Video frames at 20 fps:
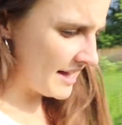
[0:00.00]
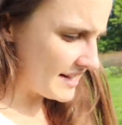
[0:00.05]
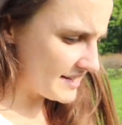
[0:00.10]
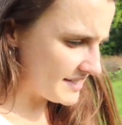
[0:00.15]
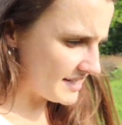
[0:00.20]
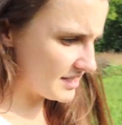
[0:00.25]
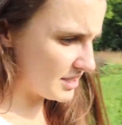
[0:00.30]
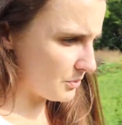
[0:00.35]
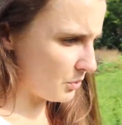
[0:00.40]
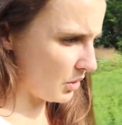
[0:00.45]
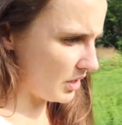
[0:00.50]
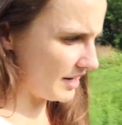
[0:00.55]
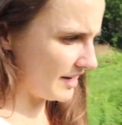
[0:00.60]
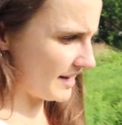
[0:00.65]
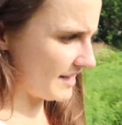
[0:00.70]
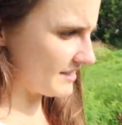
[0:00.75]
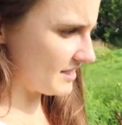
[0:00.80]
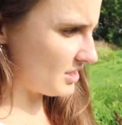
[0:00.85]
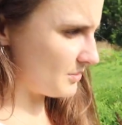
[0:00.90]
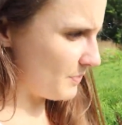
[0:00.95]
As disappointing
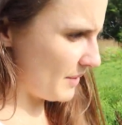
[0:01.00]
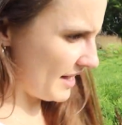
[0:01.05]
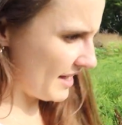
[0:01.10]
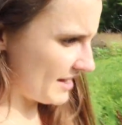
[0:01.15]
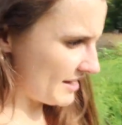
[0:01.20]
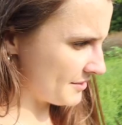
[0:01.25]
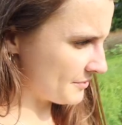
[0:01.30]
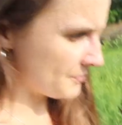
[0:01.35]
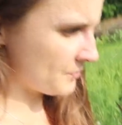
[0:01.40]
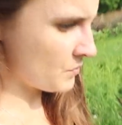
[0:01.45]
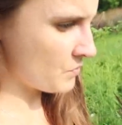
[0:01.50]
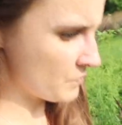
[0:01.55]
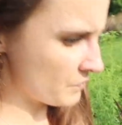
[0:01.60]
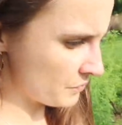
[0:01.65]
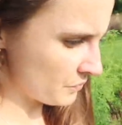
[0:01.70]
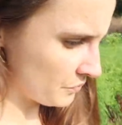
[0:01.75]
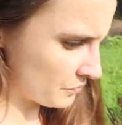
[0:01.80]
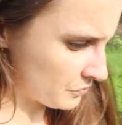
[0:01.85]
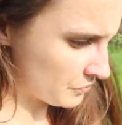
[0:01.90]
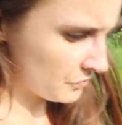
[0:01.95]
as it's been,
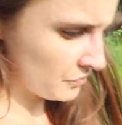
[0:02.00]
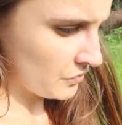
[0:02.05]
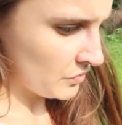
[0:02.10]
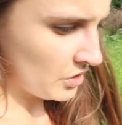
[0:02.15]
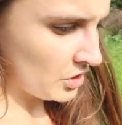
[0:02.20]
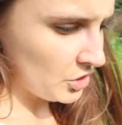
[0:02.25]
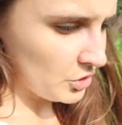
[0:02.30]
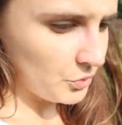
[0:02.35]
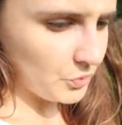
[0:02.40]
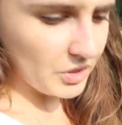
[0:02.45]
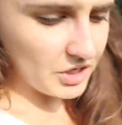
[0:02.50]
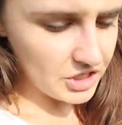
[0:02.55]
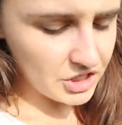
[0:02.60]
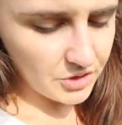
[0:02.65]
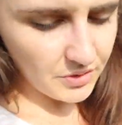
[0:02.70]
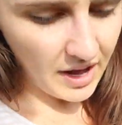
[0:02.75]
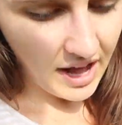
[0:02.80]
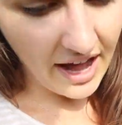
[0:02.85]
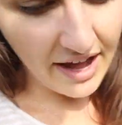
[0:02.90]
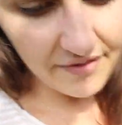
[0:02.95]
we
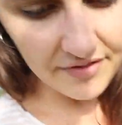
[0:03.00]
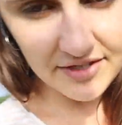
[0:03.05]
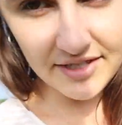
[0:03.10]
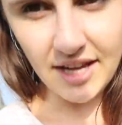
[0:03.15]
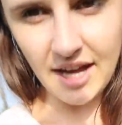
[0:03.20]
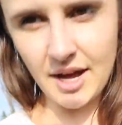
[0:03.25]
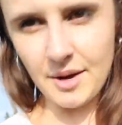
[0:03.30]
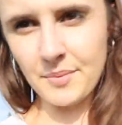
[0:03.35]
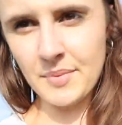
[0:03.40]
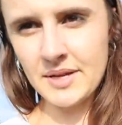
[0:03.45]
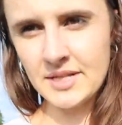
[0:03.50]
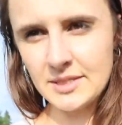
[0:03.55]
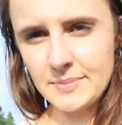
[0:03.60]
do have some